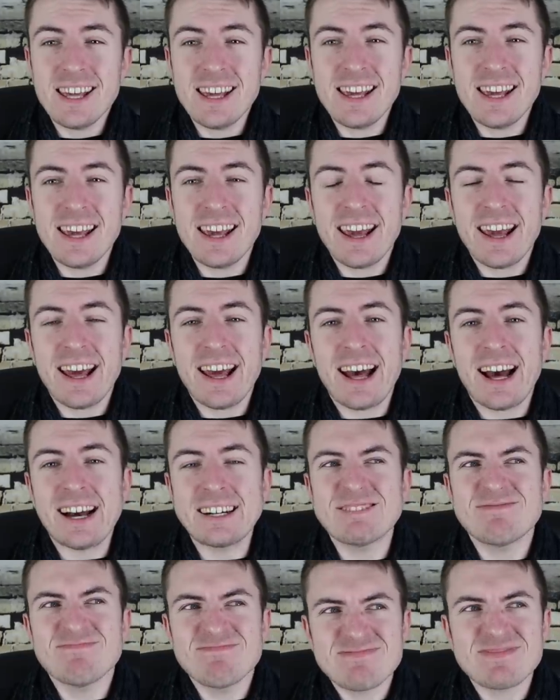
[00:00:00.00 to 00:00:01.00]

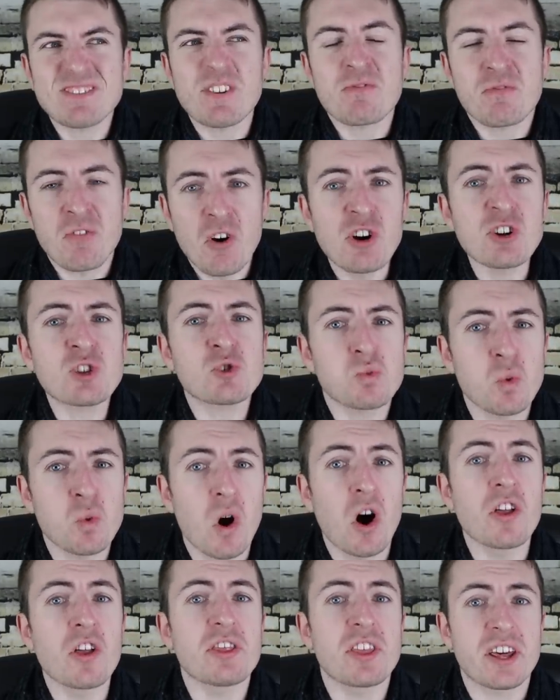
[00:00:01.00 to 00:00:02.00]
Yeah, the first
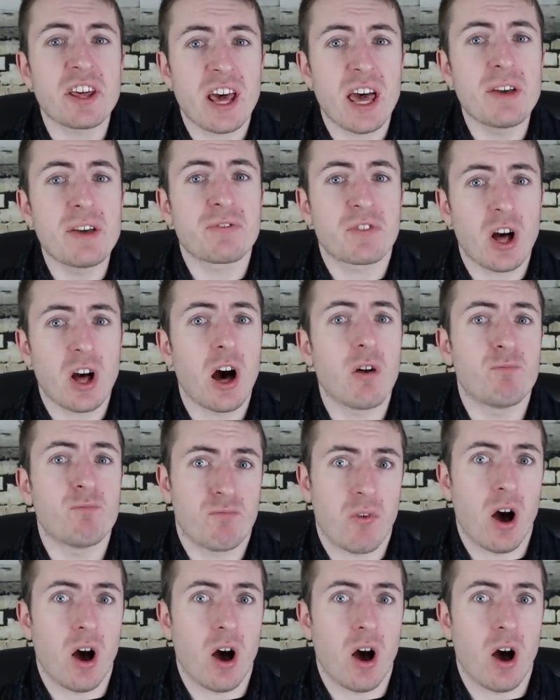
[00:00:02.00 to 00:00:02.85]
one that I've got